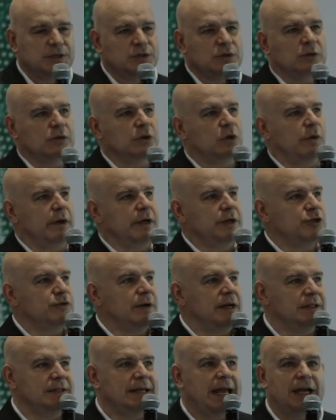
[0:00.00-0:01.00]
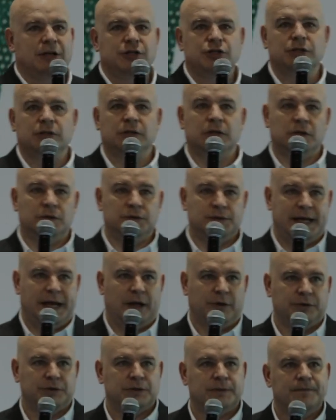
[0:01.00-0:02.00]
a SolarCoin transaction goes
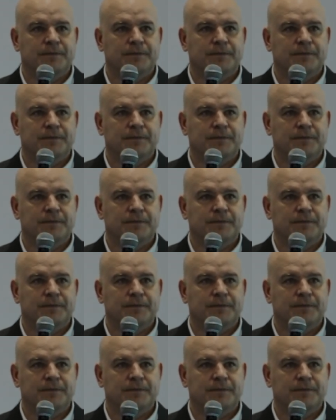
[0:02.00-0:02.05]
out,